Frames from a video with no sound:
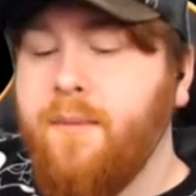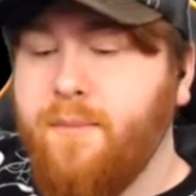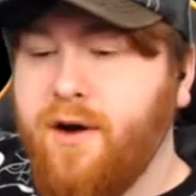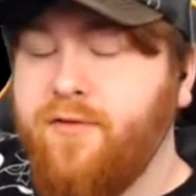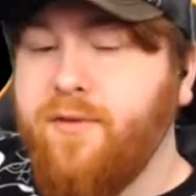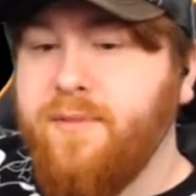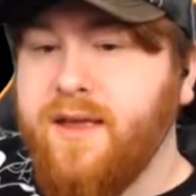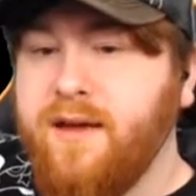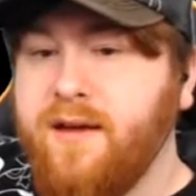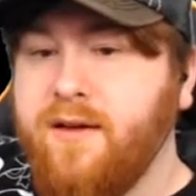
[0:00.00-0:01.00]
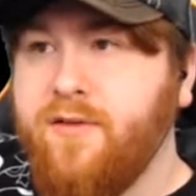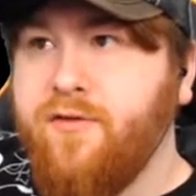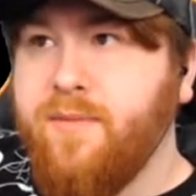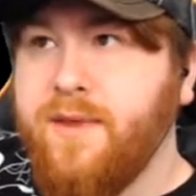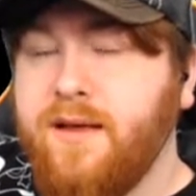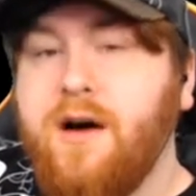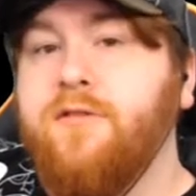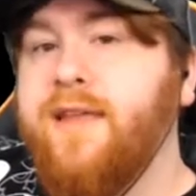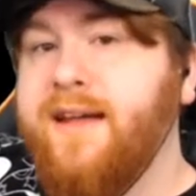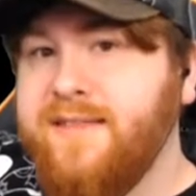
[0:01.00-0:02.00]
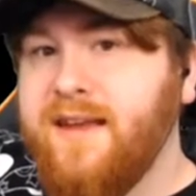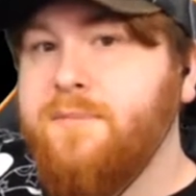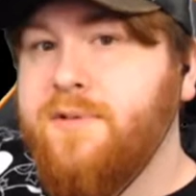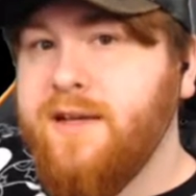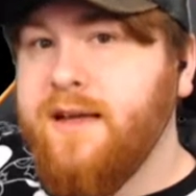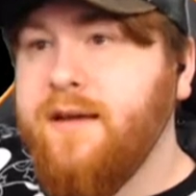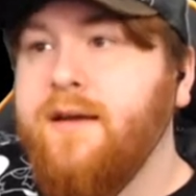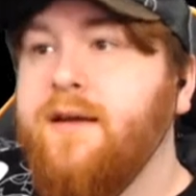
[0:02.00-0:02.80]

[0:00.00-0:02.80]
but from the little that I did play,